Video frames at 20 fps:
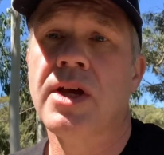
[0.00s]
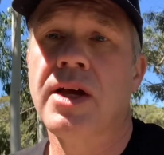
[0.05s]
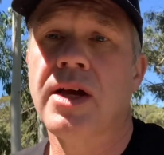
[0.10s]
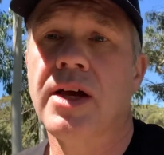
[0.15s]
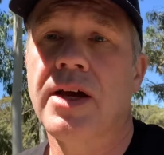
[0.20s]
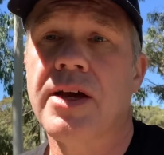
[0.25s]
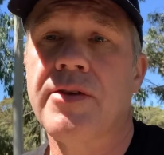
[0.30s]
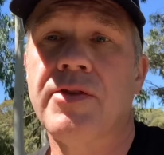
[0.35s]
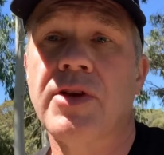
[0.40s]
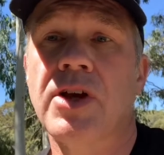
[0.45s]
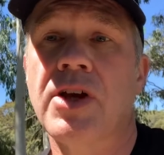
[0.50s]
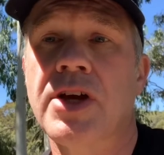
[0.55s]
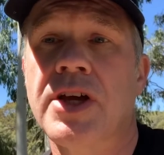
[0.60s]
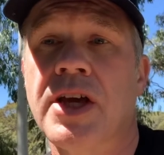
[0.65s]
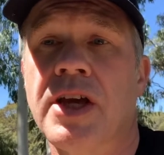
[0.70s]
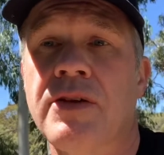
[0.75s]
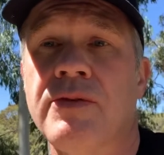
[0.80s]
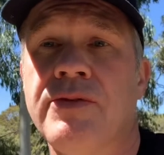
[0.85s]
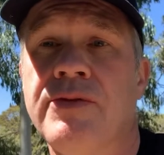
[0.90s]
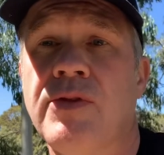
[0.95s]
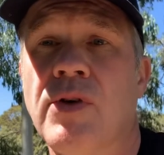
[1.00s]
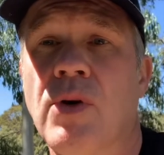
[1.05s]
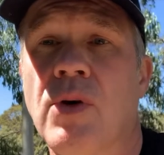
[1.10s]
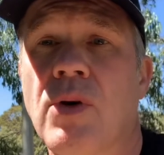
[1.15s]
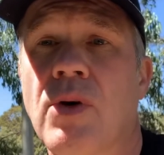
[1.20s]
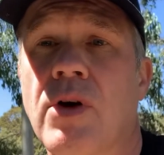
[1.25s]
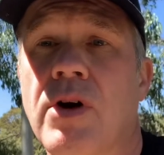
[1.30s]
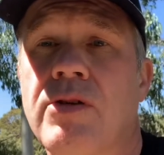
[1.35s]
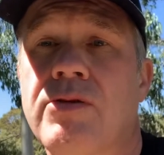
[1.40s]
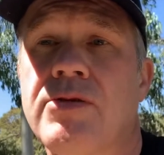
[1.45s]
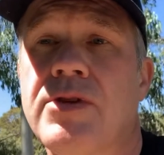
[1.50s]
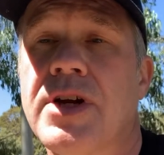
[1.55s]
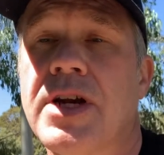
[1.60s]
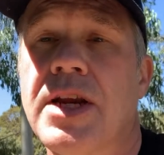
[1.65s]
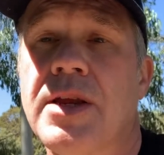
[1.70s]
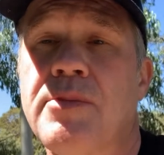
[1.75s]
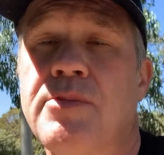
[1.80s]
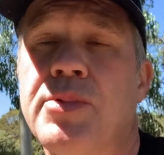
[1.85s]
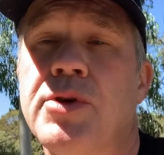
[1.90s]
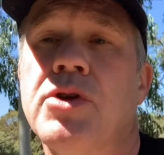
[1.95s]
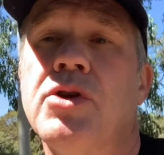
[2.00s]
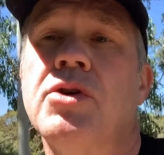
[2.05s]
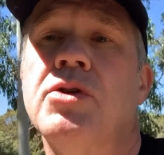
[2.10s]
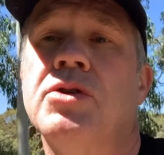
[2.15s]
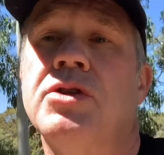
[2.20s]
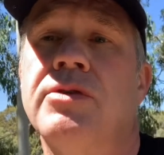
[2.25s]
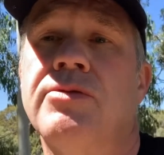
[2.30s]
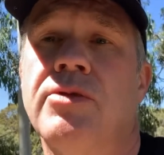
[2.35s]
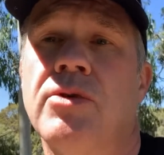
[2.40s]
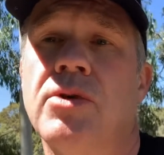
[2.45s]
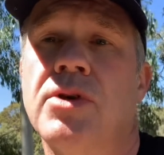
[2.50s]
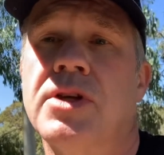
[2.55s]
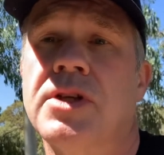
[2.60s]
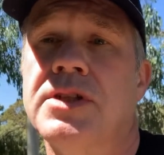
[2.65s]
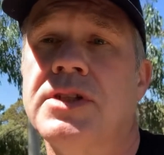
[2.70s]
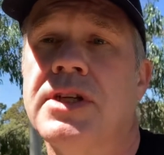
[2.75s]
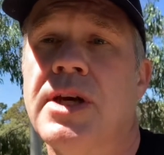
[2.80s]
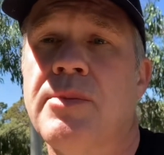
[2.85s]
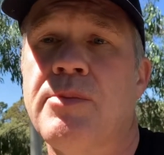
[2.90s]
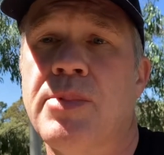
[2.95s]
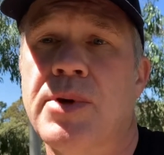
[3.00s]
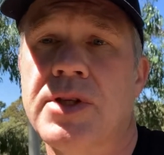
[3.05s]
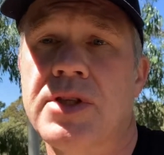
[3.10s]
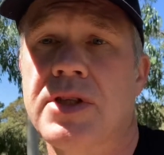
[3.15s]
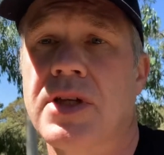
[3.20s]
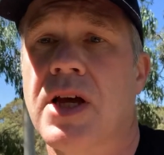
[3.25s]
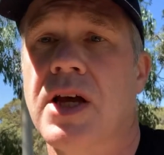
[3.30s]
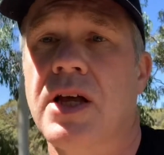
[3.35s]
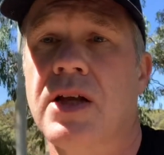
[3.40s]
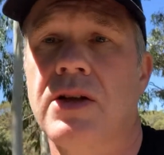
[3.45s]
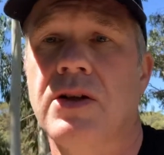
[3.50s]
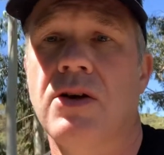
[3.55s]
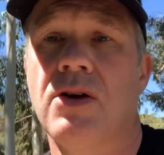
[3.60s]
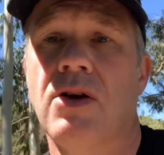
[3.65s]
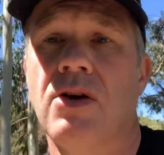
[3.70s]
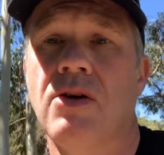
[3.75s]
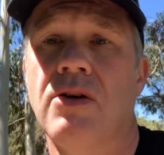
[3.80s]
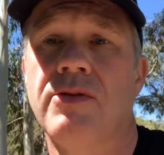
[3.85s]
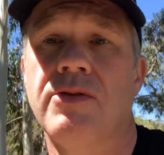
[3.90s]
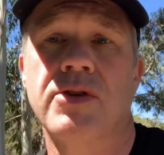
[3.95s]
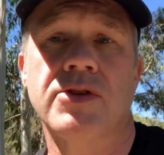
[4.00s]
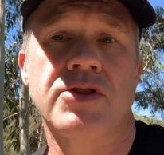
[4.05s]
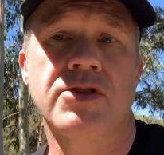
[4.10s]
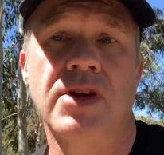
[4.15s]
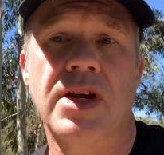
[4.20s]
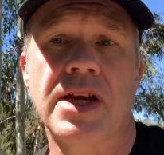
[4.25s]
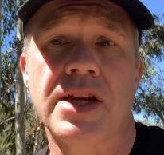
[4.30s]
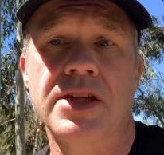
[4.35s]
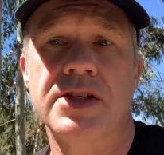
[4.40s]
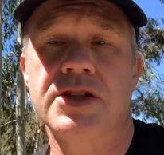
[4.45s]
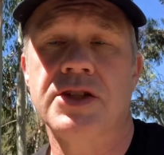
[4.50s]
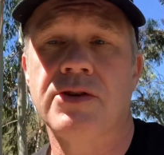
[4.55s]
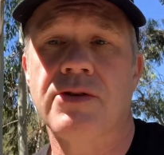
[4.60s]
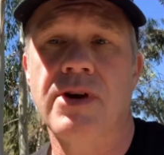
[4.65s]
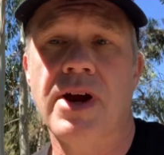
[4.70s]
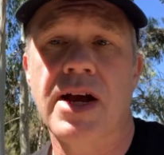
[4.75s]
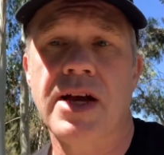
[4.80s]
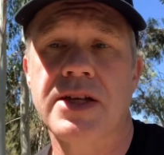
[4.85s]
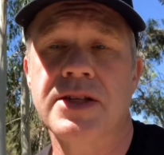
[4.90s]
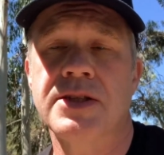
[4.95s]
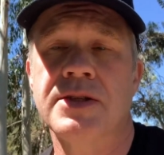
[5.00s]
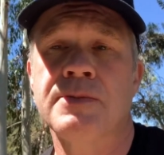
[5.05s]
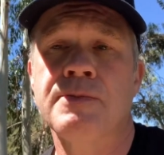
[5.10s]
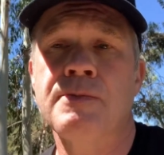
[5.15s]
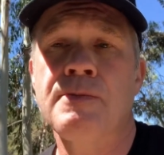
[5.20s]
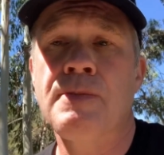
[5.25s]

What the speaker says: If you're looking for a really beautiful contemporary style of Australian Shiraz,